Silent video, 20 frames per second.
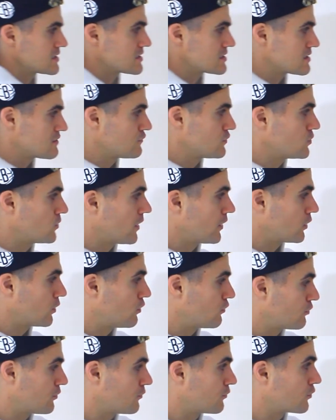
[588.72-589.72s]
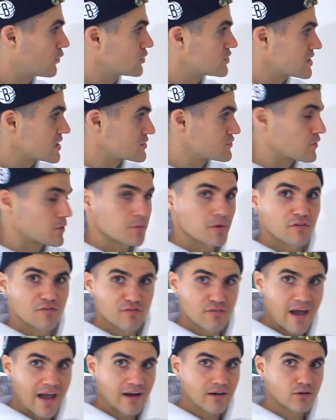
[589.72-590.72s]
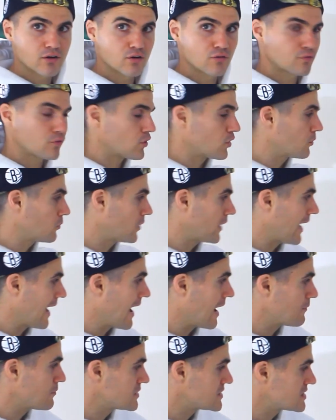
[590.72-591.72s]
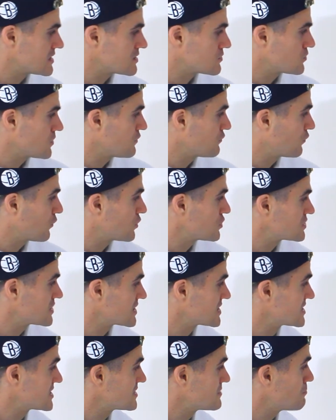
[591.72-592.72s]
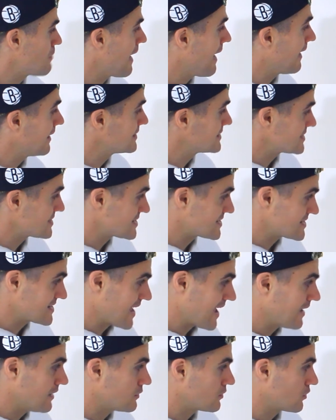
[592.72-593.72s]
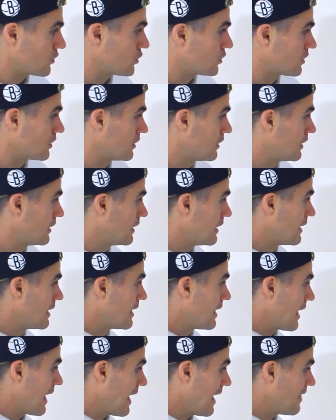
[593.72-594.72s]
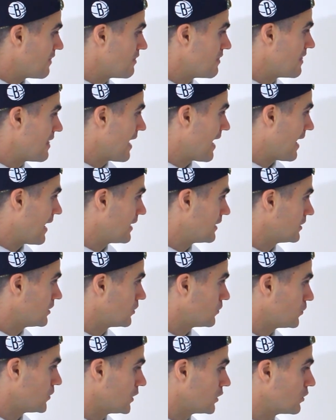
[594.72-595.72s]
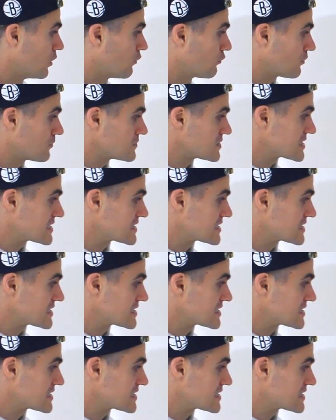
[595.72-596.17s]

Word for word: is if you want to go from vertex form to factored form, what happens is we first expand to standard and then we go from